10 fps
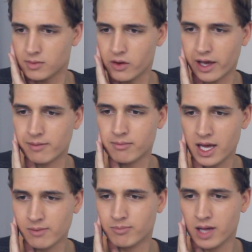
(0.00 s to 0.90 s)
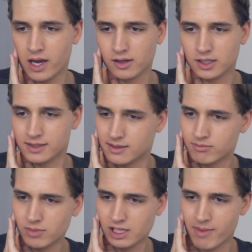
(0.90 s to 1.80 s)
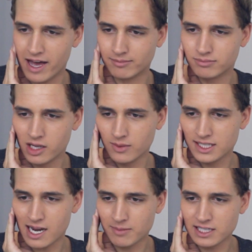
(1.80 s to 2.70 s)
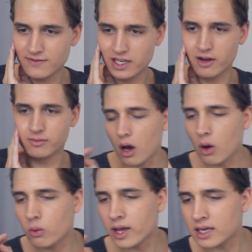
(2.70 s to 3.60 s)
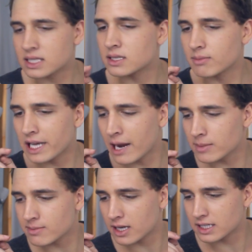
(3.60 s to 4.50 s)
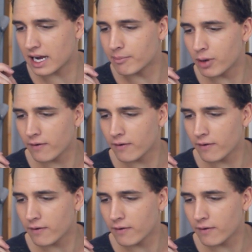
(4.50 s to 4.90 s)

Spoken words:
Okay, my hair looks really bad. Can we stop this video? Oh yes, my camera's about to die.